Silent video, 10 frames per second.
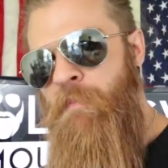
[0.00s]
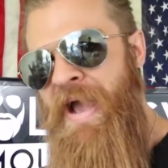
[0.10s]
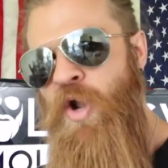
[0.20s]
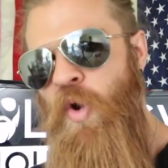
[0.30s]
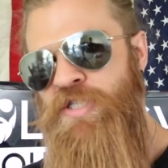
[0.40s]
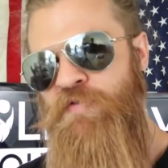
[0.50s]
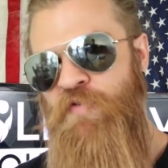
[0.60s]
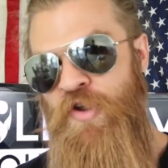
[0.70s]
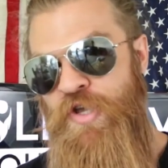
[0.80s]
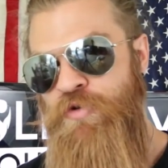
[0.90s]
My question
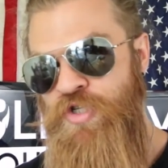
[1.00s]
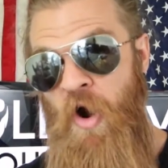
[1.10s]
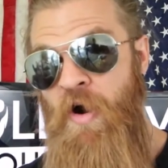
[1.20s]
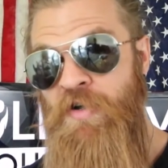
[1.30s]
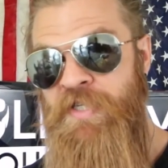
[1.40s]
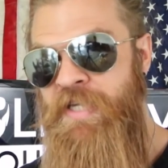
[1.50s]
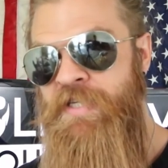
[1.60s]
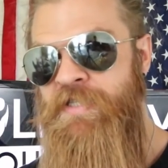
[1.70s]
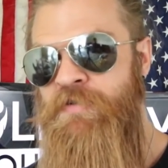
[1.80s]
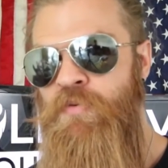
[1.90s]
for you, Charles,
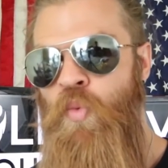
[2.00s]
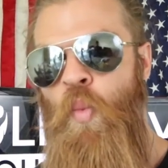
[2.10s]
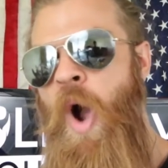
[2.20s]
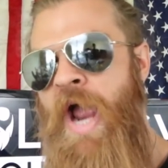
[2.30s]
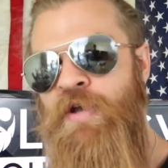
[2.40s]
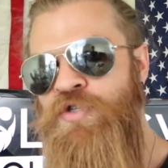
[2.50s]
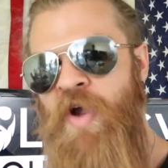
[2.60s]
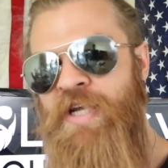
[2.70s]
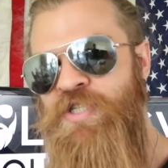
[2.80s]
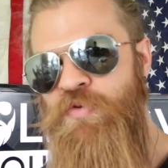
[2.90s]
is why are you
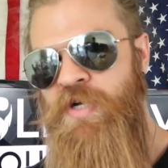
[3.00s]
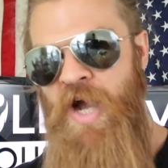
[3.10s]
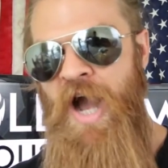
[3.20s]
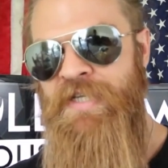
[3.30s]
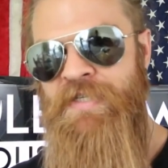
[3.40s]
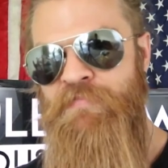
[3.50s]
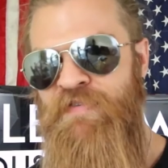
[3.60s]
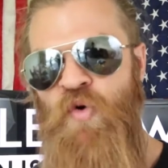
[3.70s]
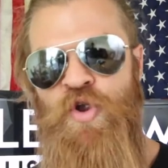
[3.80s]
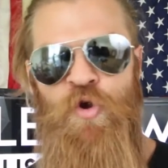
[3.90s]
trying to cut
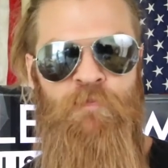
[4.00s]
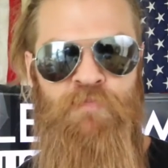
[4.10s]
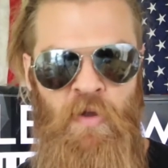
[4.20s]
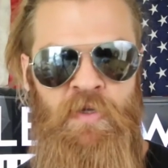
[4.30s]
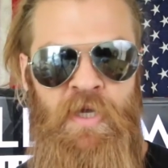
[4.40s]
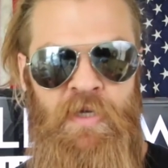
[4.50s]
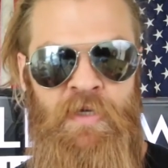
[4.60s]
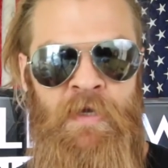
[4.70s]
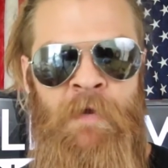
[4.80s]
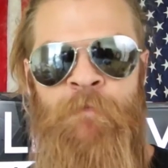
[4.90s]
before you're bulking?
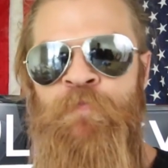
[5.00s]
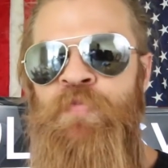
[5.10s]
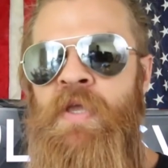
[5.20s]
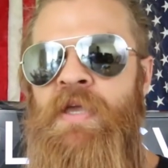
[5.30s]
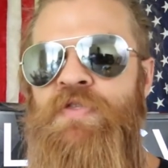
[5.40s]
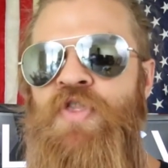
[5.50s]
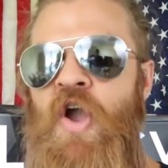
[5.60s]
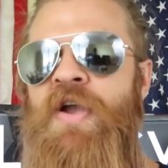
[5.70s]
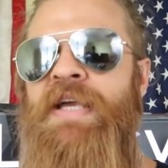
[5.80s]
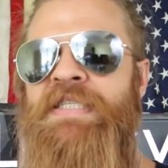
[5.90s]

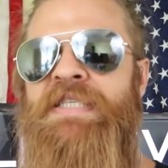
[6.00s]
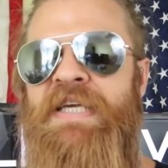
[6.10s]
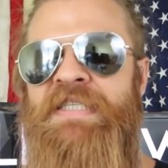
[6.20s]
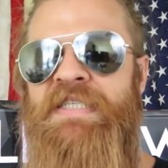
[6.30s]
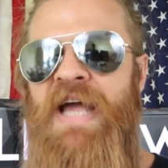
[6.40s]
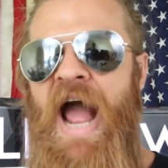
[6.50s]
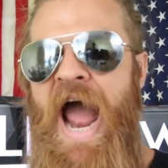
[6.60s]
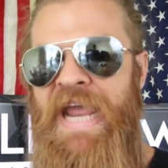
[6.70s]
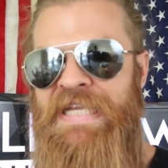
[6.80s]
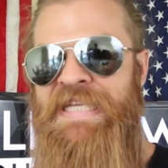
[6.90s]
There is this
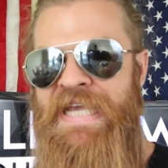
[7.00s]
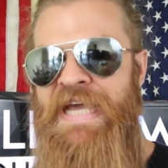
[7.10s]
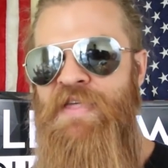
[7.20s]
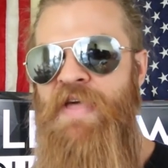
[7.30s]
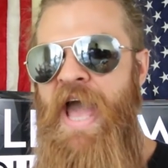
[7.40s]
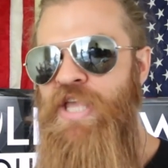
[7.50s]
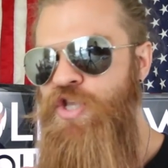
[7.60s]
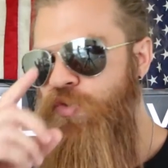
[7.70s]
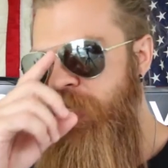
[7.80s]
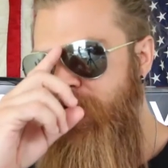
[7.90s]
idea
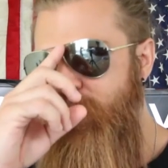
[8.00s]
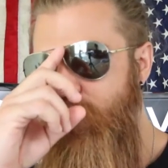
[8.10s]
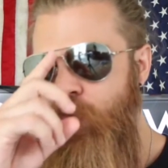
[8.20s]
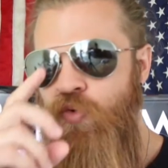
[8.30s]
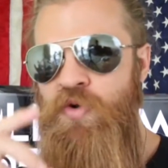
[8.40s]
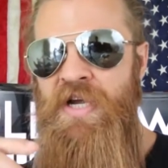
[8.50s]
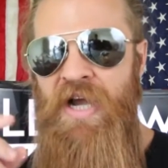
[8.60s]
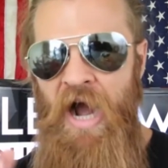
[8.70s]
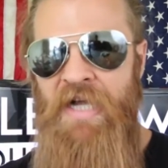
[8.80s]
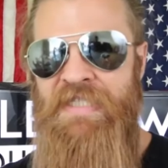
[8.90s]
that you need to
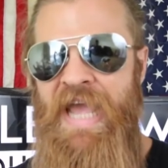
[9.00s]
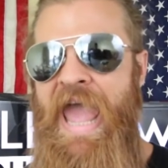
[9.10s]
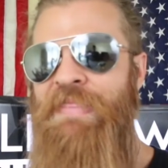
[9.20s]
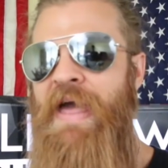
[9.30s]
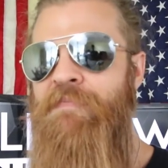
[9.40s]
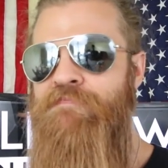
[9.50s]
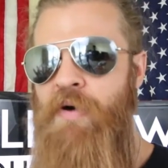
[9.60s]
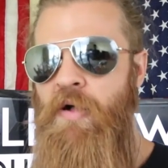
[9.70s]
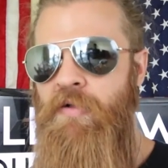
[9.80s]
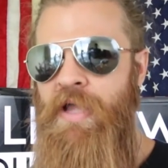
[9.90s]
cut and then
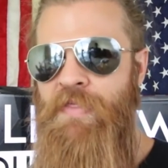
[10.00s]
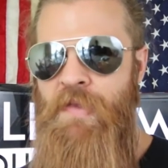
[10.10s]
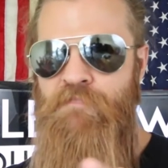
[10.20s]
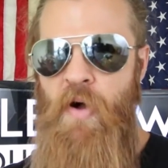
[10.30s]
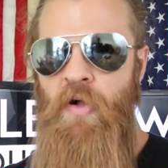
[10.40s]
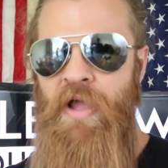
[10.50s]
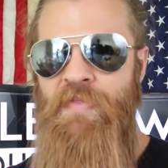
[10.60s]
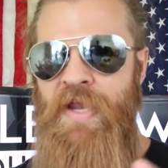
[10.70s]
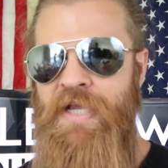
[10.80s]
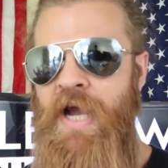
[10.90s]
bulk, and then bulk
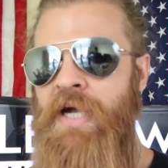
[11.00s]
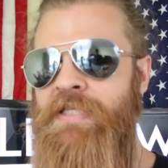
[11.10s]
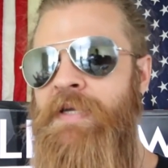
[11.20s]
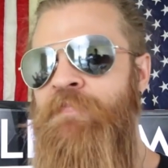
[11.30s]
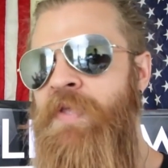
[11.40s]
and then cut.